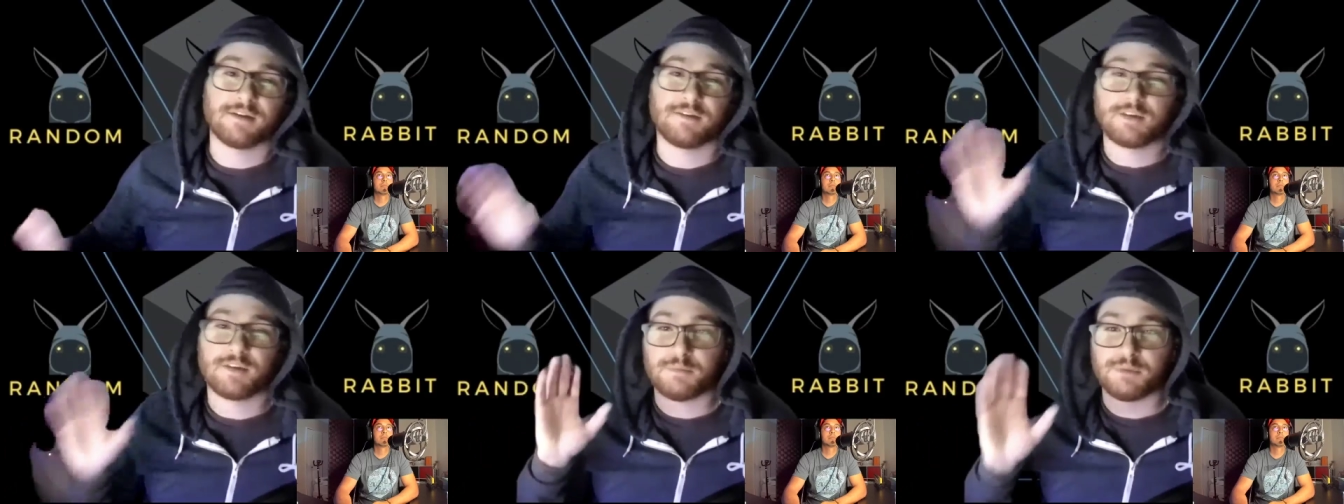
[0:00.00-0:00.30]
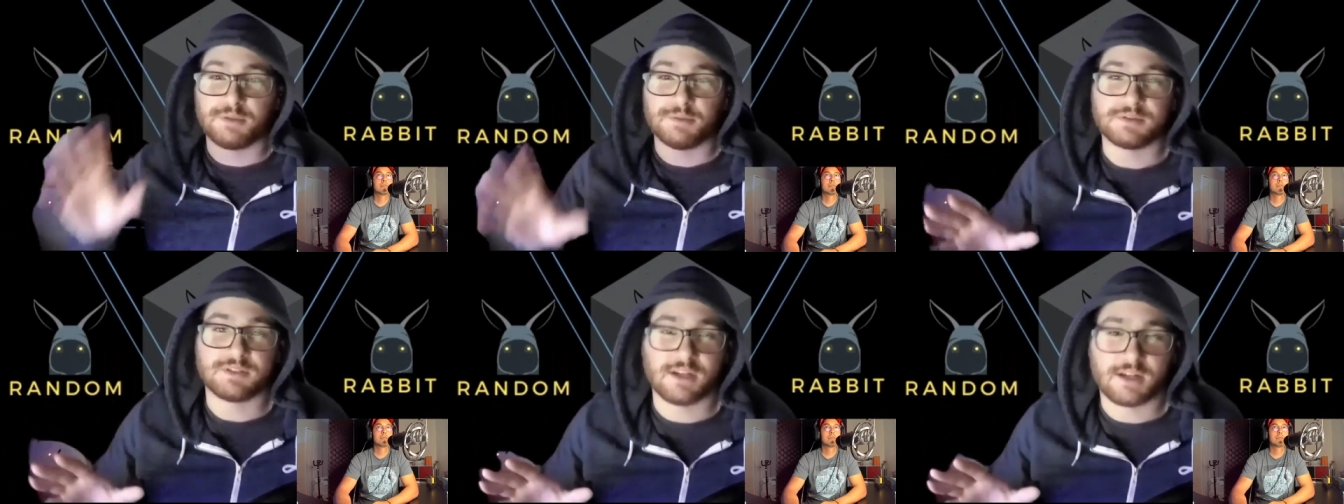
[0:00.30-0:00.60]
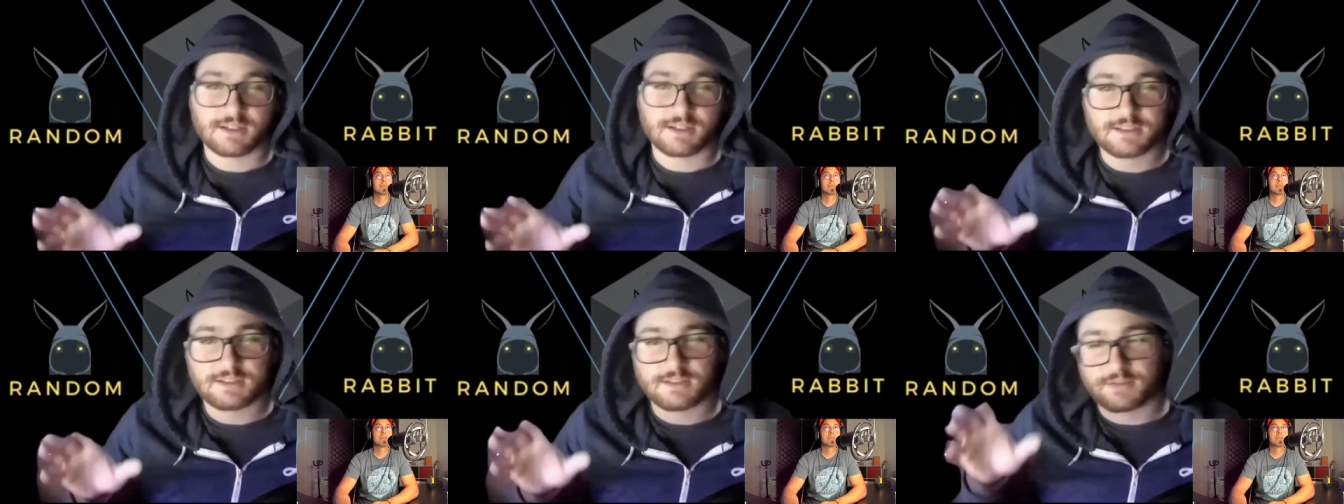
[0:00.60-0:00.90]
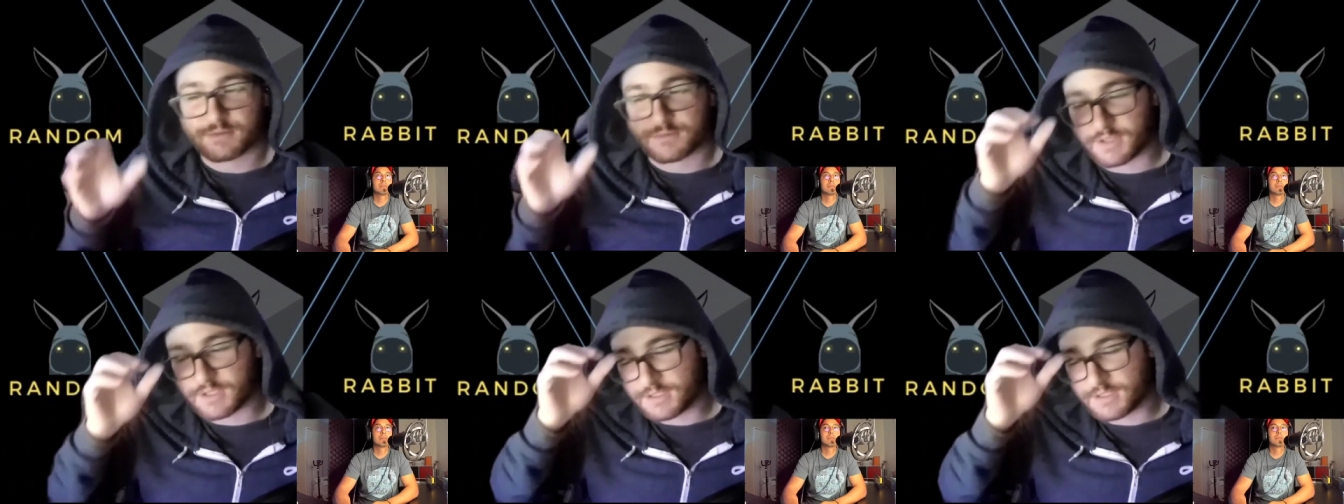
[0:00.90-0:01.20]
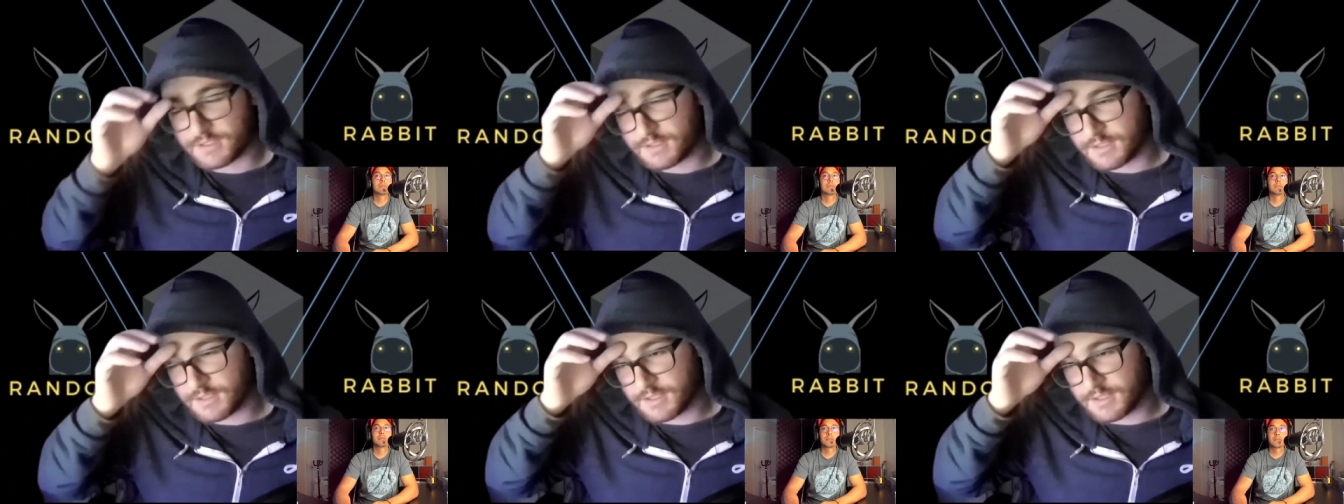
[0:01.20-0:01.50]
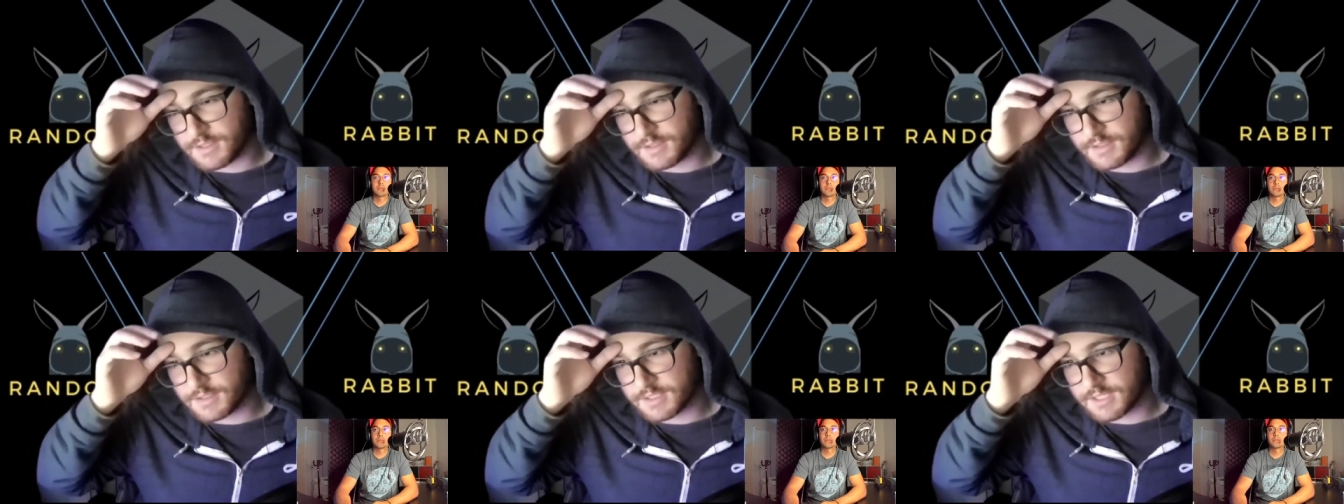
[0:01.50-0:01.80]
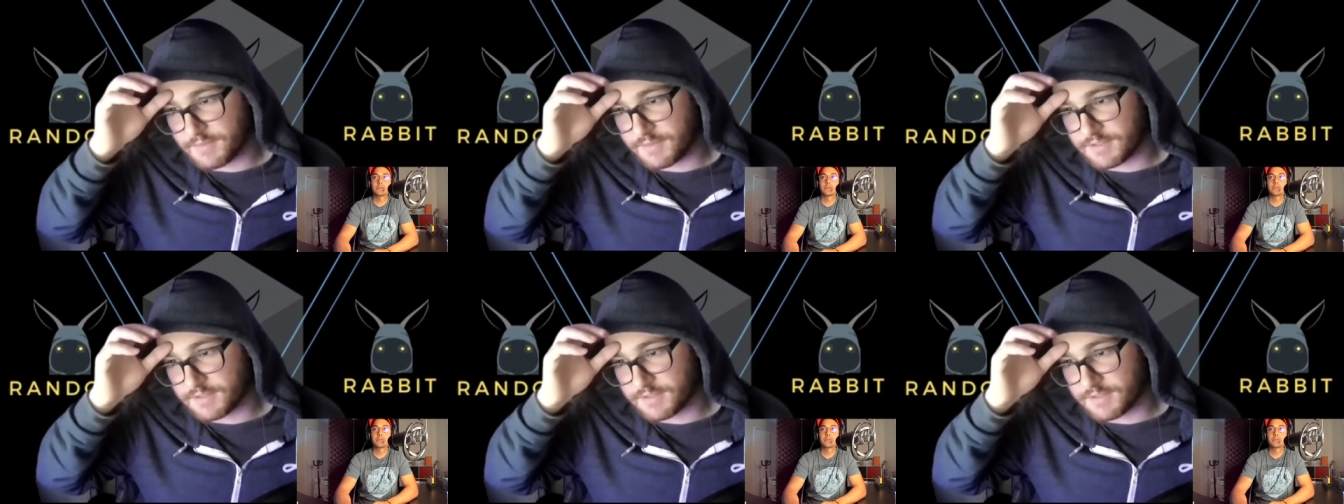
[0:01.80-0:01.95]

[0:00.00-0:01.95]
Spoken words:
the meme stocks, right? This